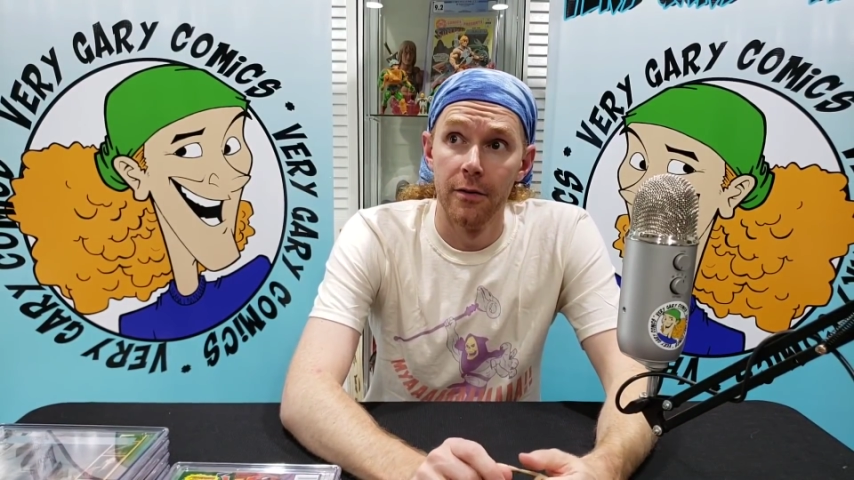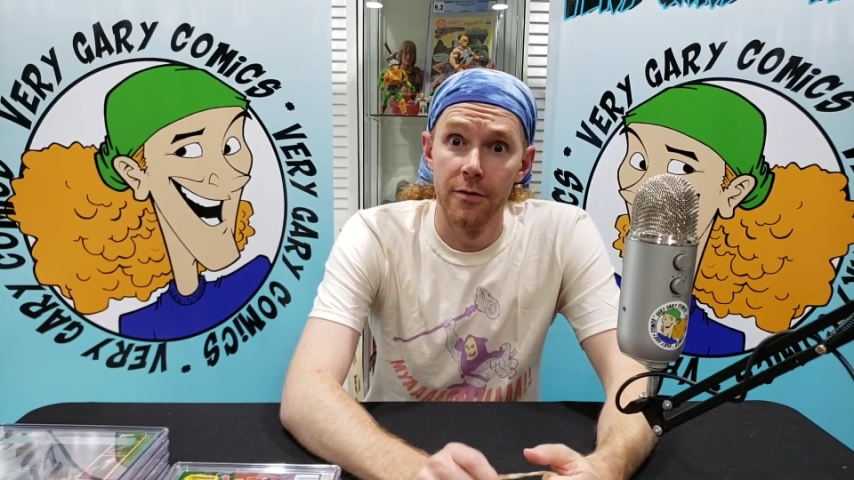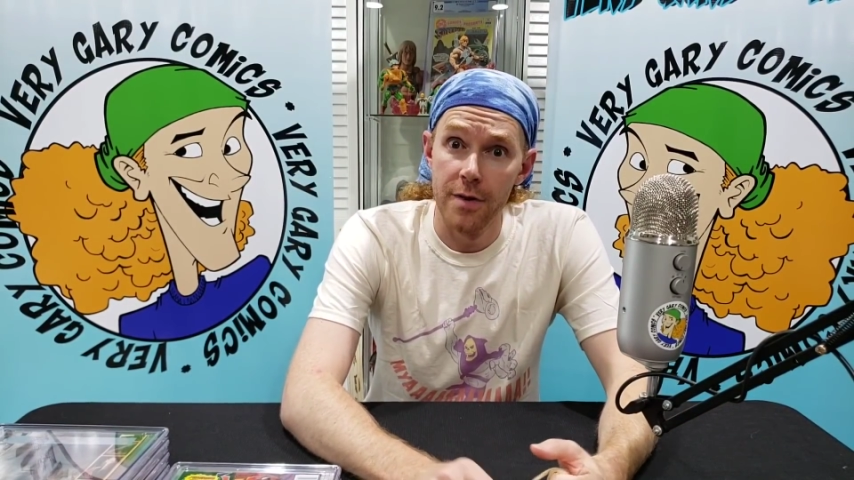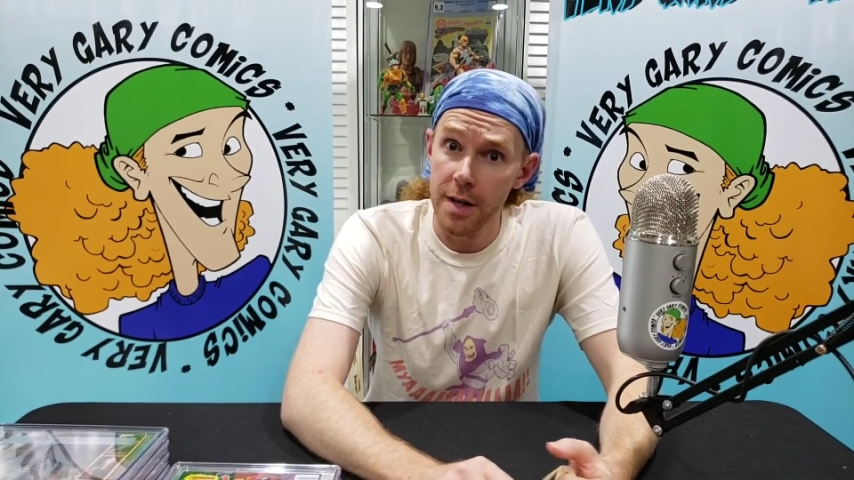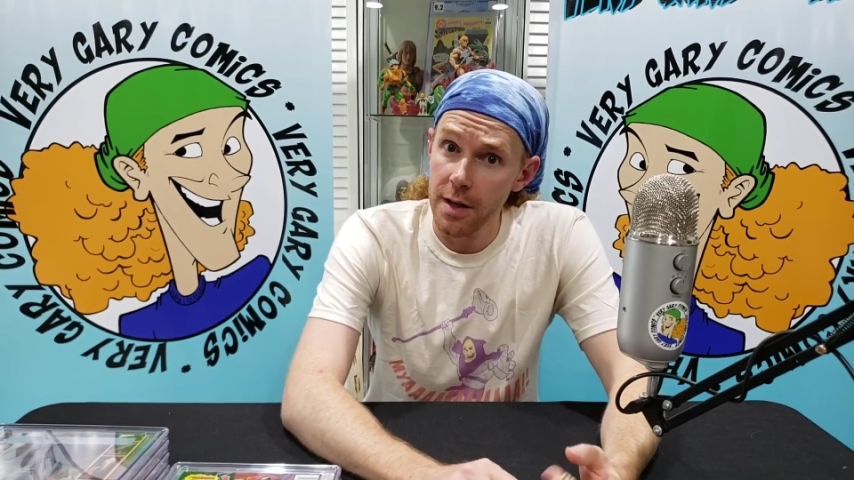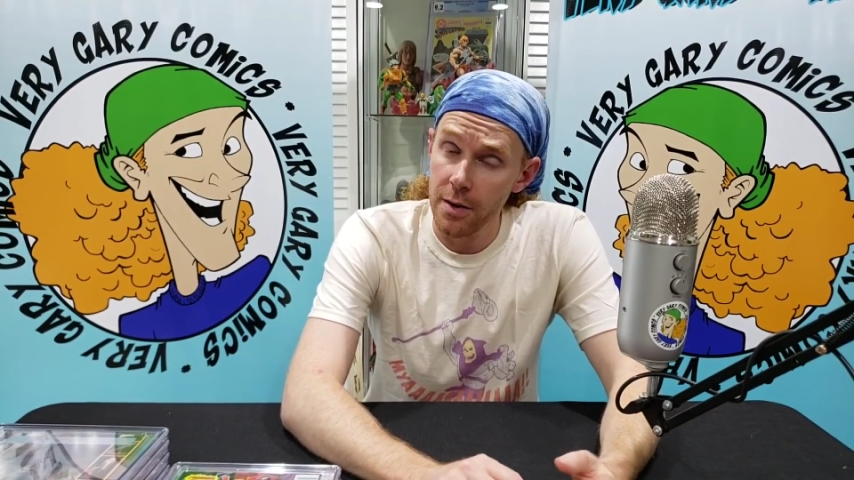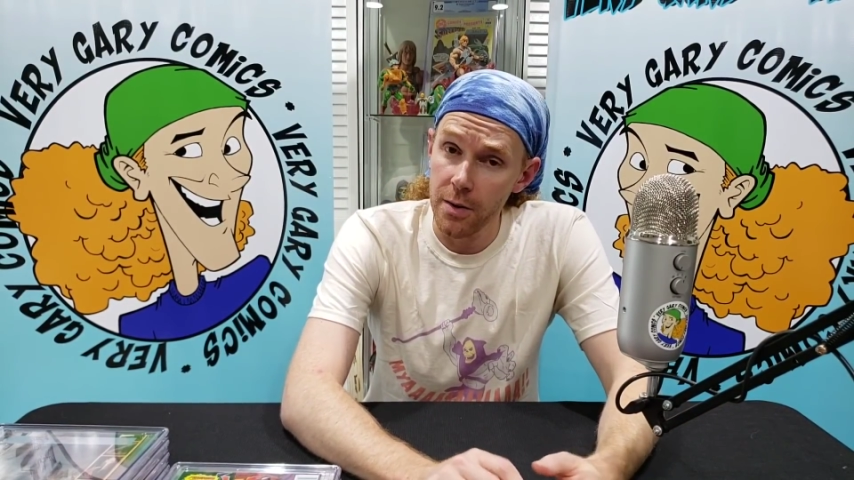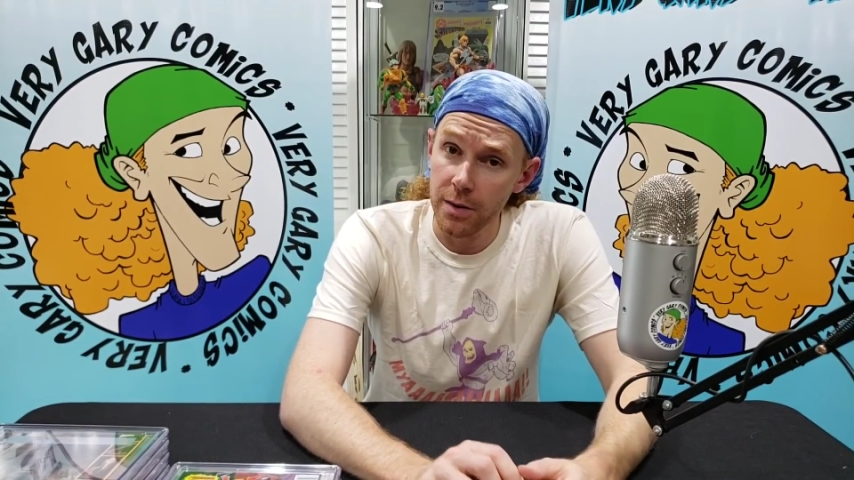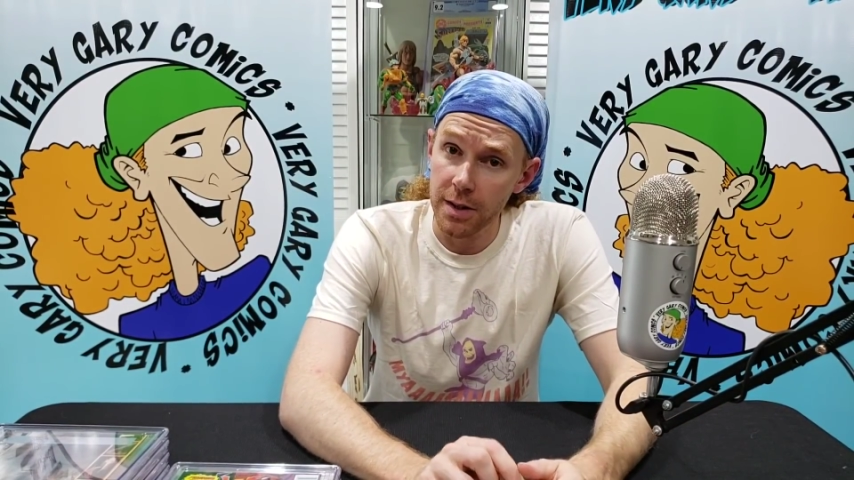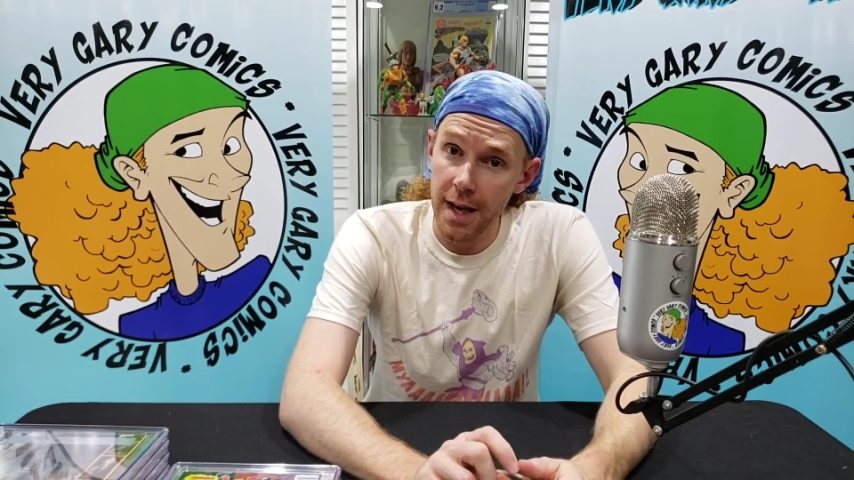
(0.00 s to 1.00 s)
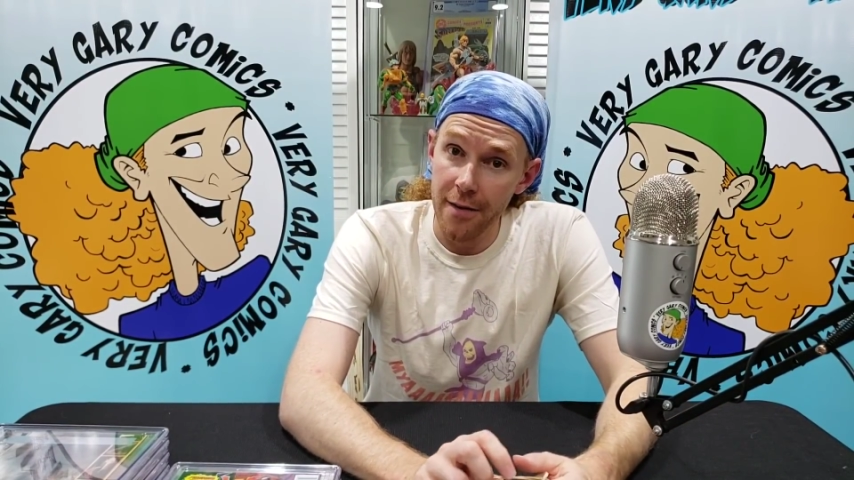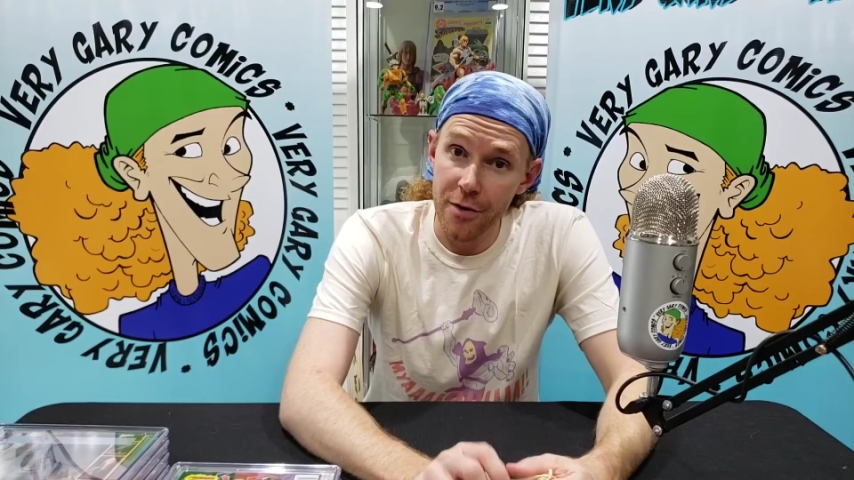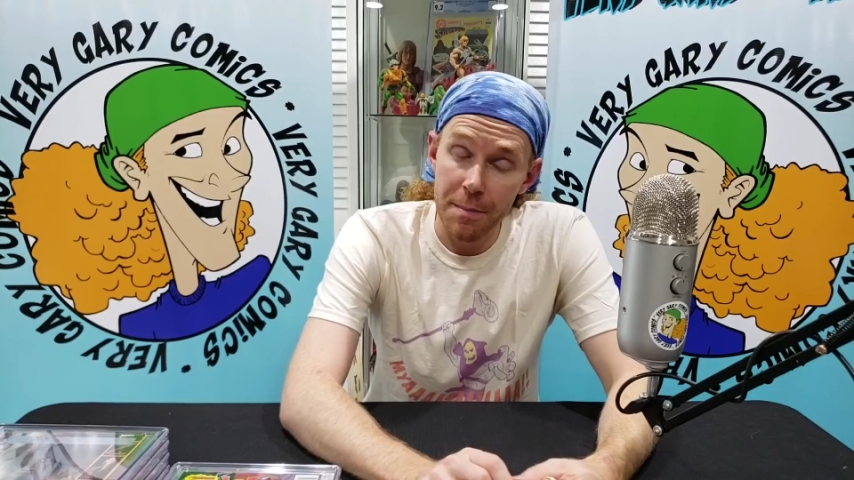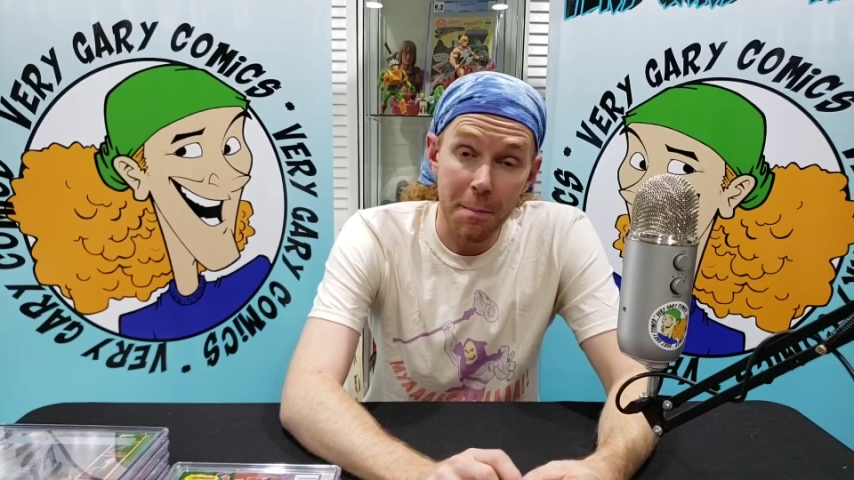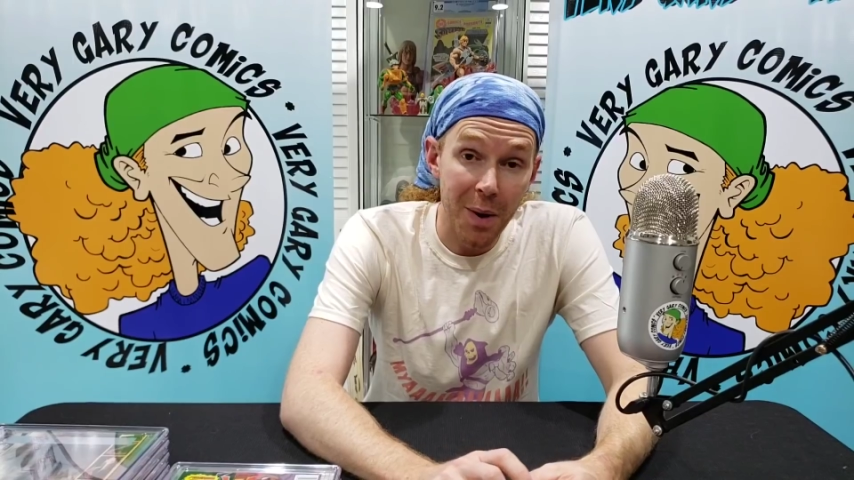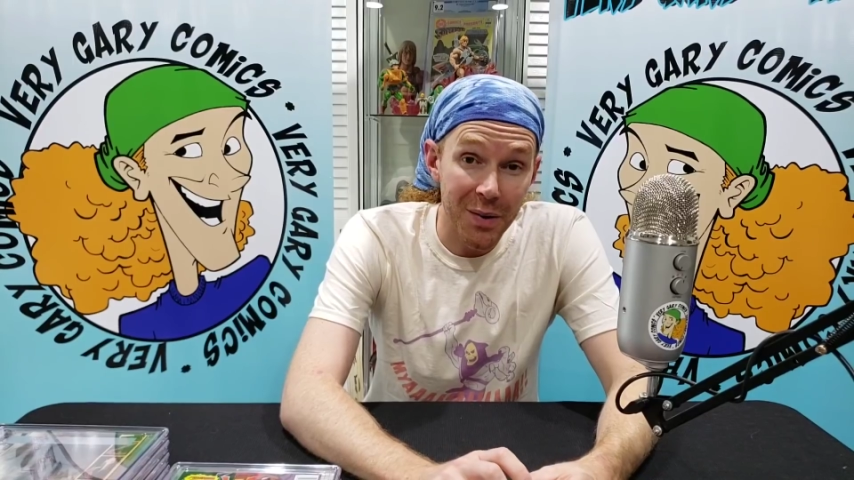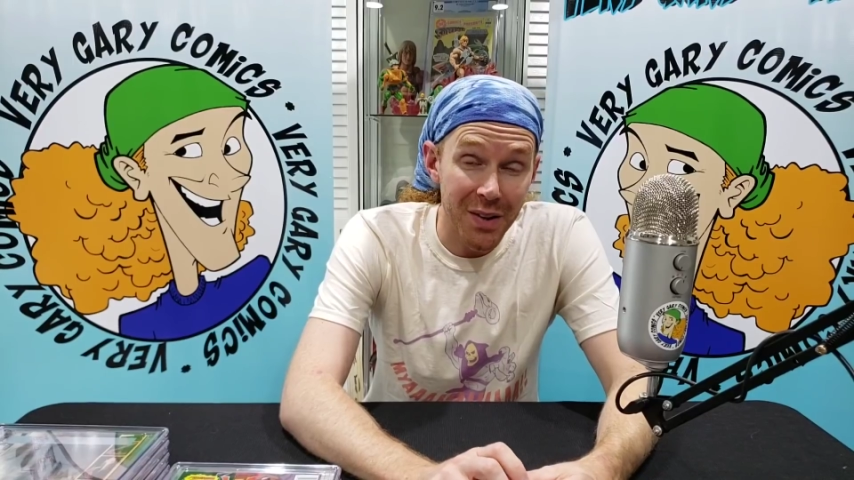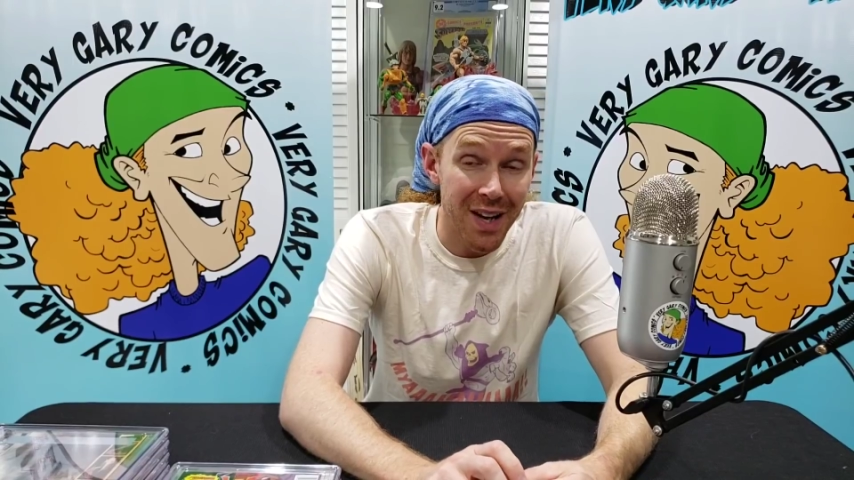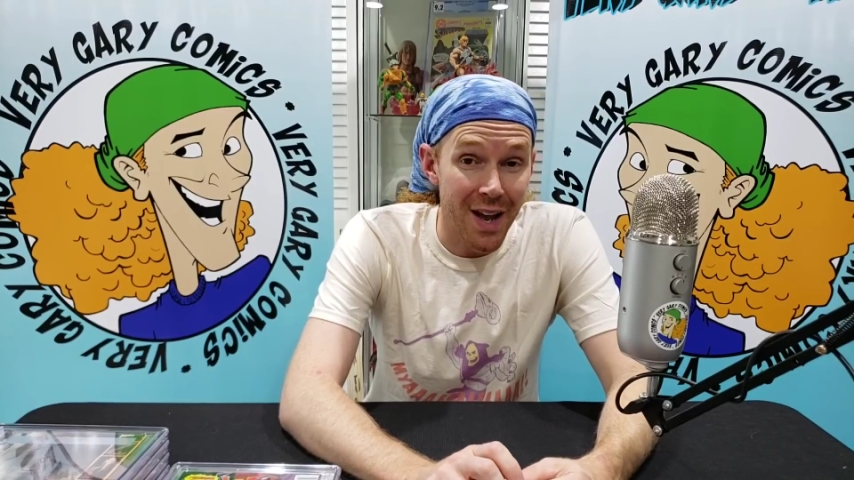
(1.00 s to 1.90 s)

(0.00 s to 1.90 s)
Videos every Monday